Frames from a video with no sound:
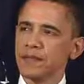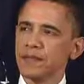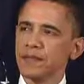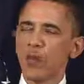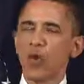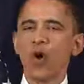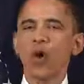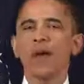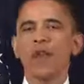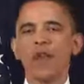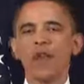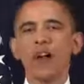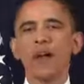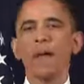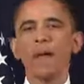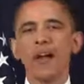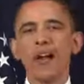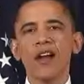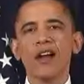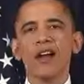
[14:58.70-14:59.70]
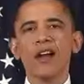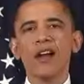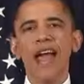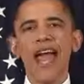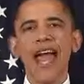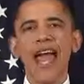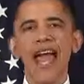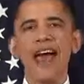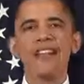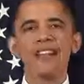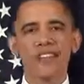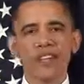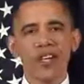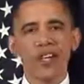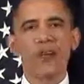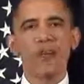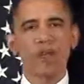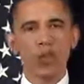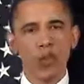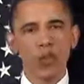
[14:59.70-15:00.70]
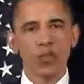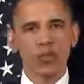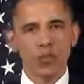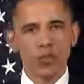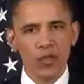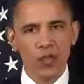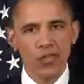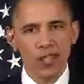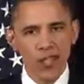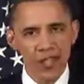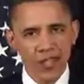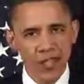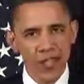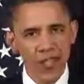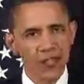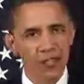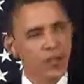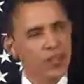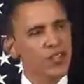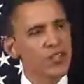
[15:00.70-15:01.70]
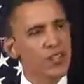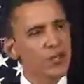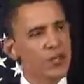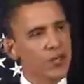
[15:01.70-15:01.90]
Moreover, America has an important strategic interest in